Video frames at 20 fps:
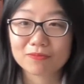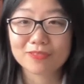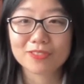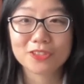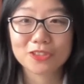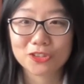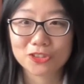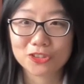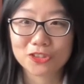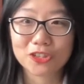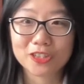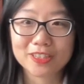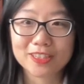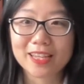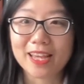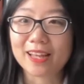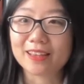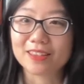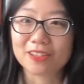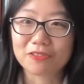should
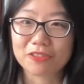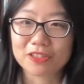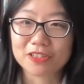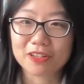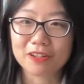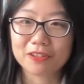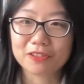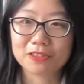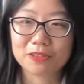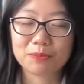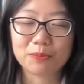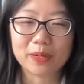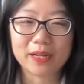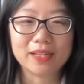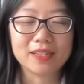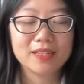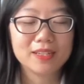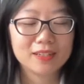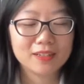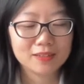get the results,
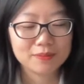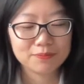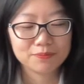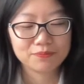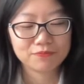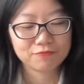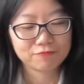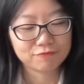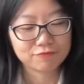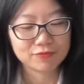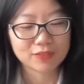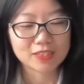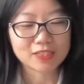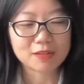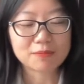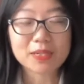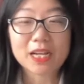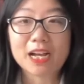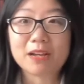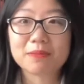but
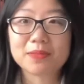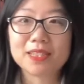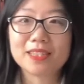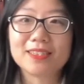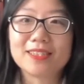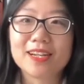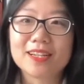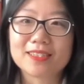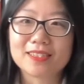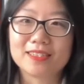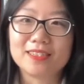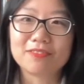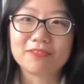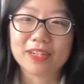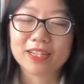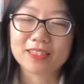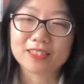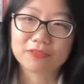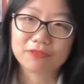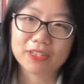sometimes it doesn't,
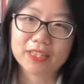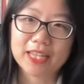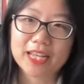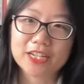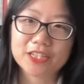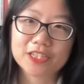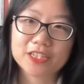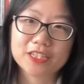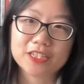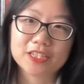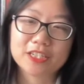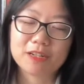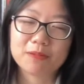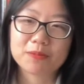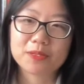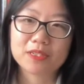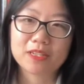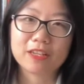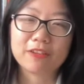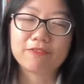right? It's
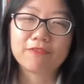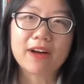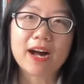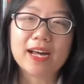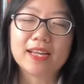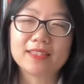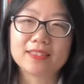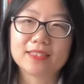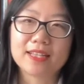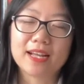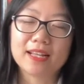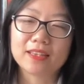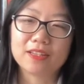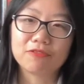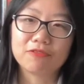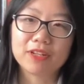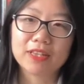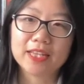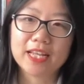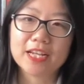relationships. He finds that the
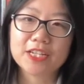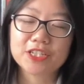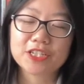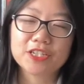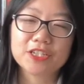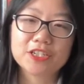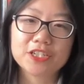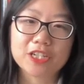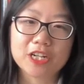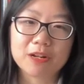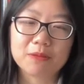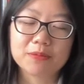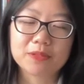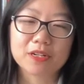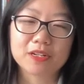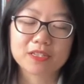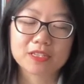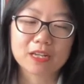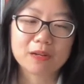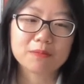relationships
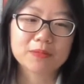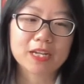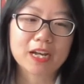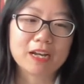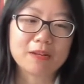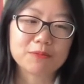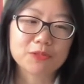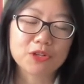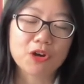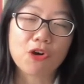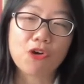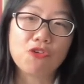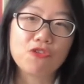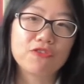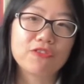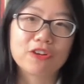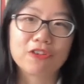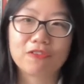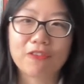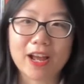are sometimes
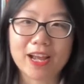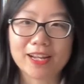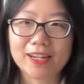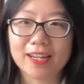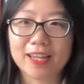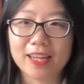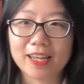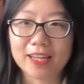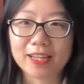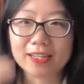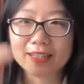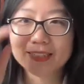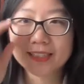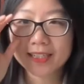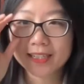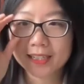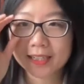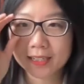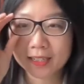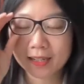overriding
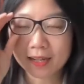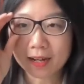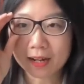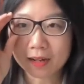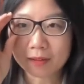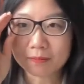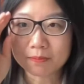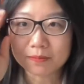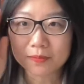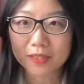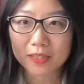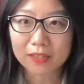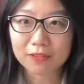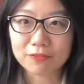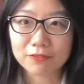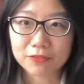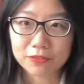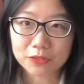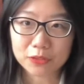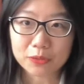um, the
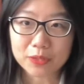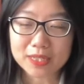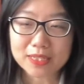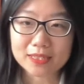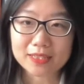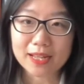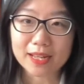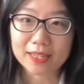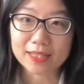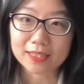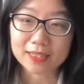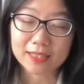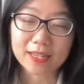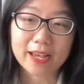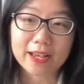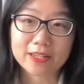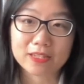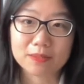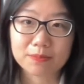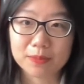influence that he
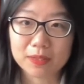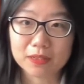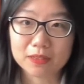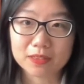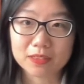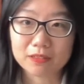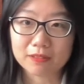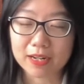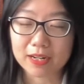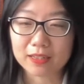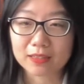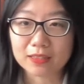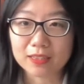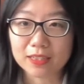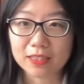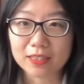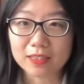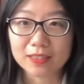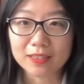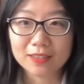has built
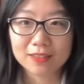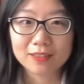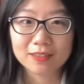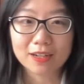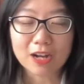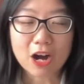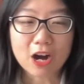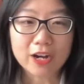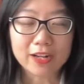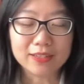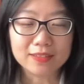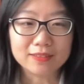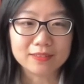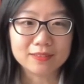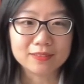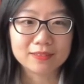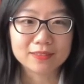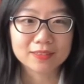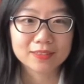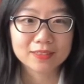directly
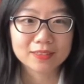on